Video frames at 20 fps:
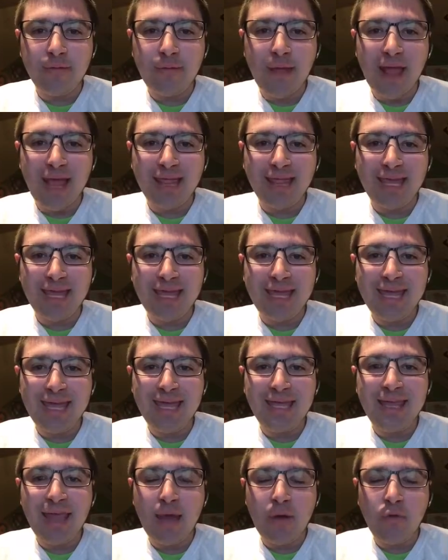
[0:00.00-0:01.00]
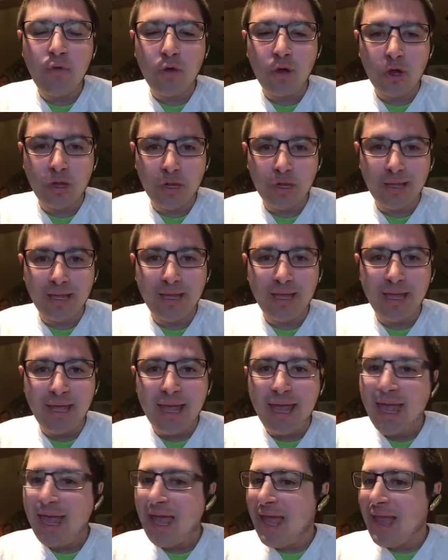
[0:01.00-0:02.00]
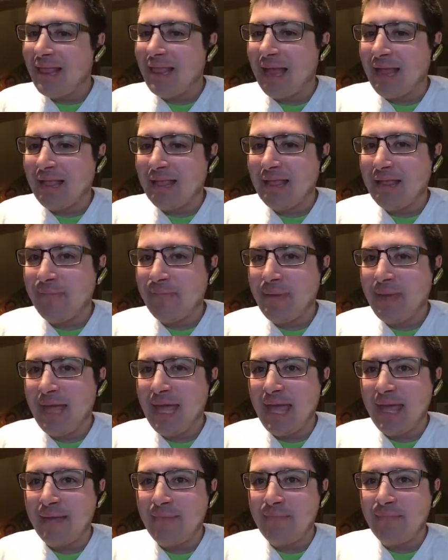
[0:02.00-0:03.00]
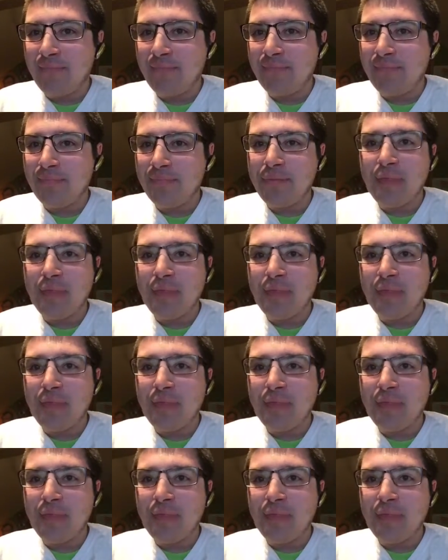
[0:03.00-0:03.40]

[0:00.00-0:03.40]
the Riley King Network. Let's begin.